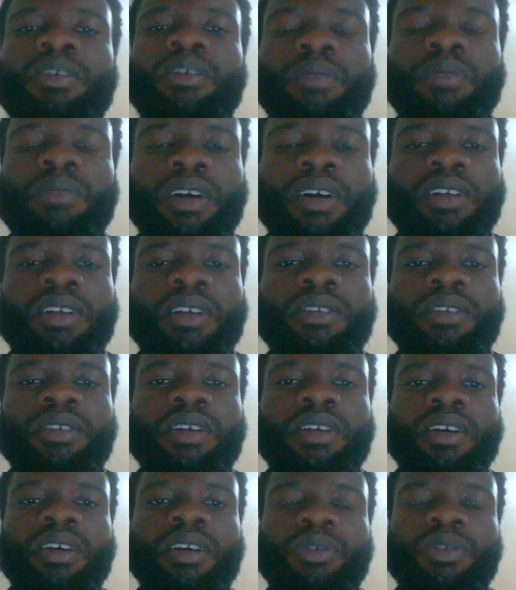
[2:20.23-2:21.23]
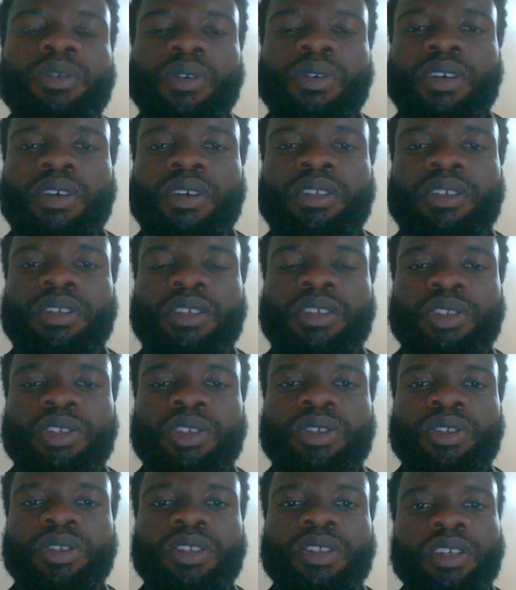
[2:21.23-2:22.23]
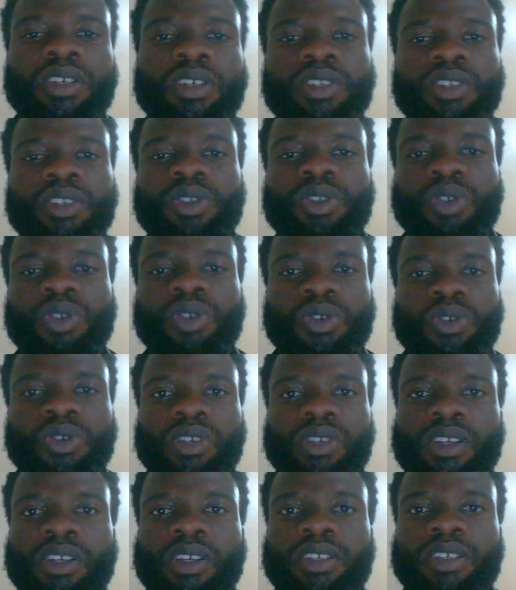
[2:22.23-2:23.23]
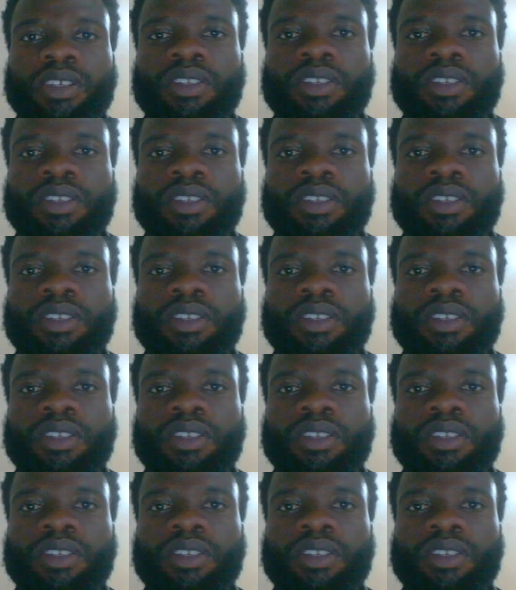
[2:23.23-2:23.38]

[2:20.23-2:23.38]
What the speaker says: and as well as the institutions like